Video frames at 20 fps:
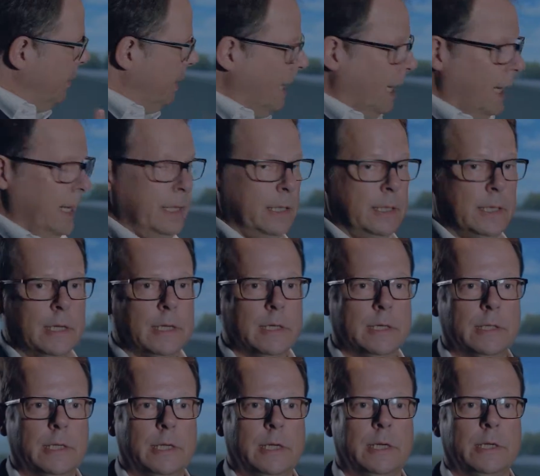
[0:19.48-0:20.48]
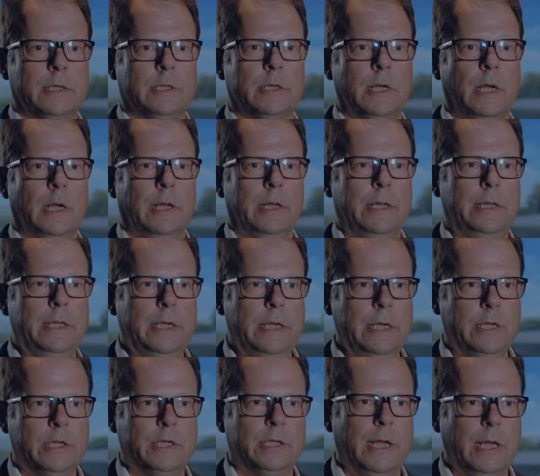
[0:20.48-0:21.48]
behind us is the
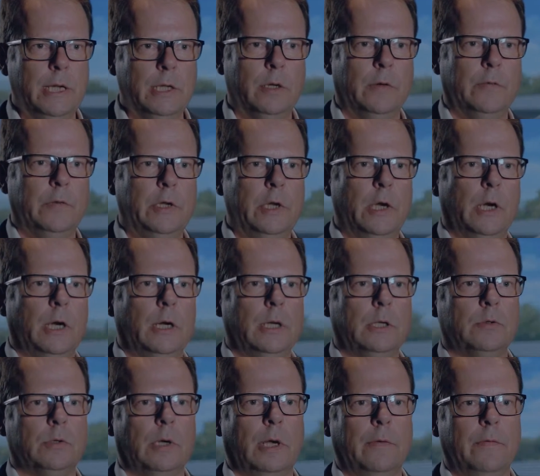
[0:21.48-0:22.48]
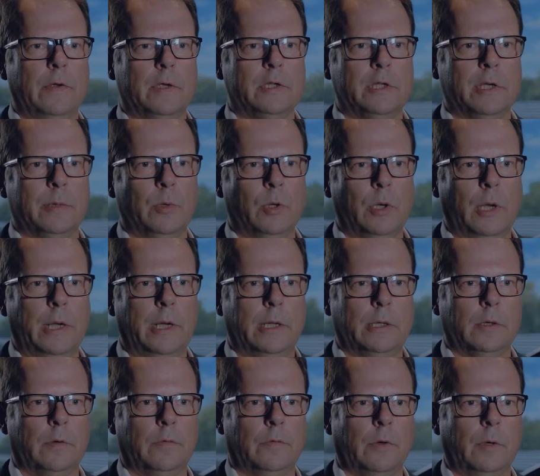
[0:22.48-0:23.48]
state-of-the-art driving
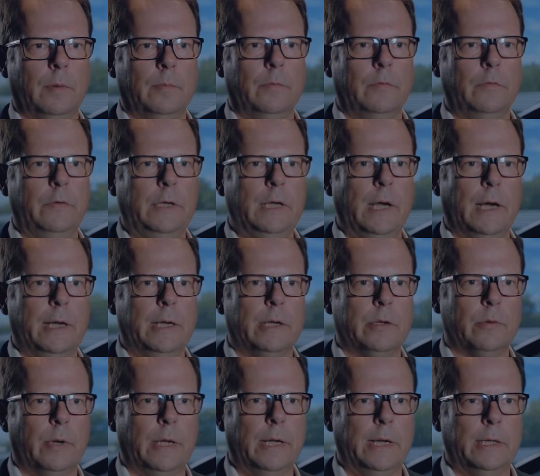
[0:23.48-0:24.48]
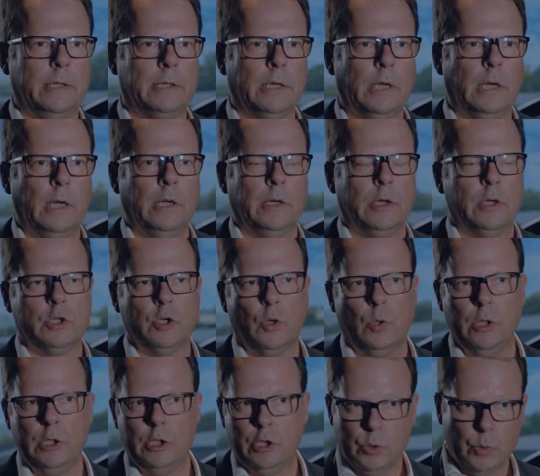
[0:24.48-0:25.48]
simulator from VI grade. There's
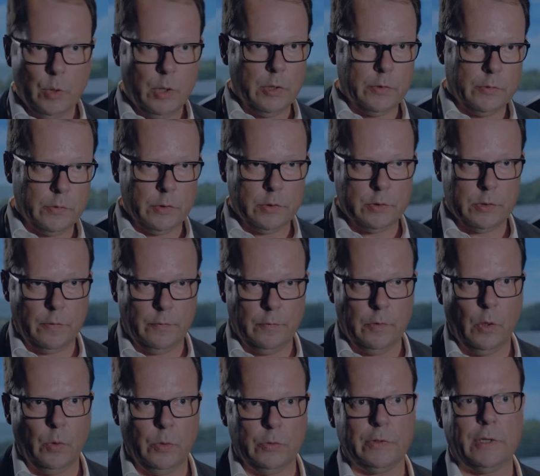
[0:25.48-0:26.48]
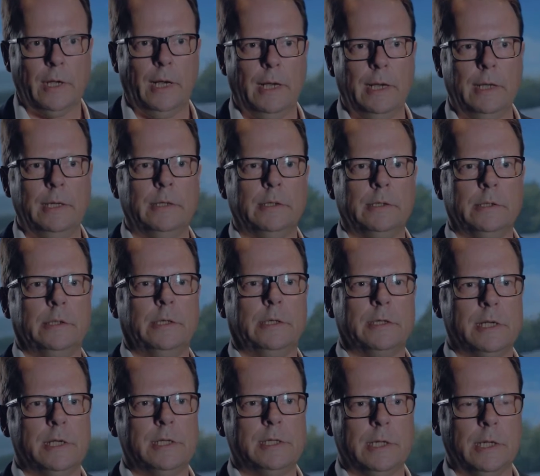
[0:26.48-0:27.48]
only two others of those kind
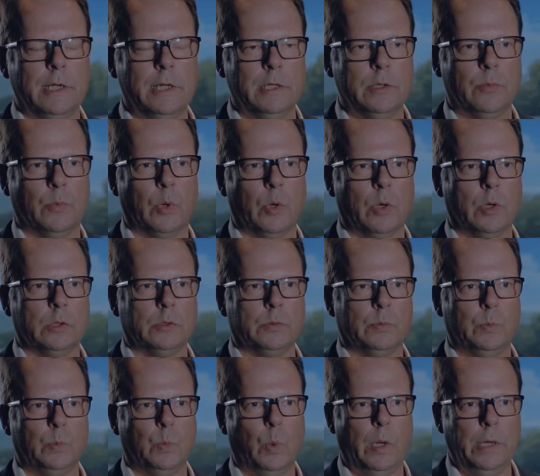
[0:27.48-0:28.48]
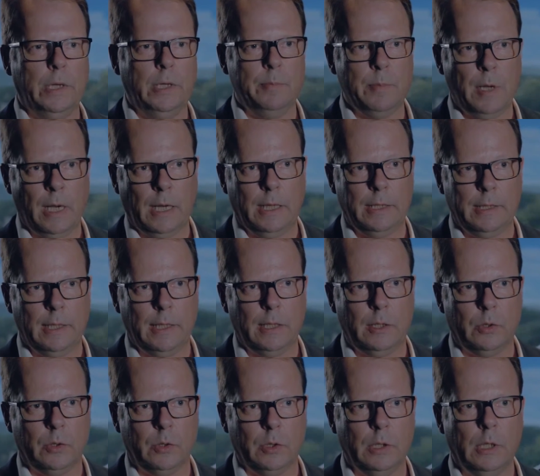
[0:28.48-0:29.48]
existing in the world, one in
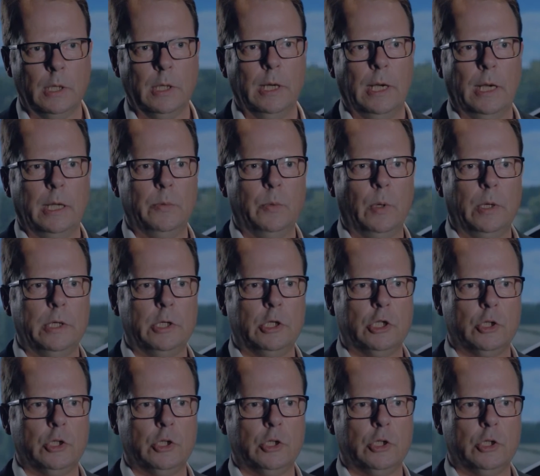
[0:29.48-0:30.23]
Maranello and one in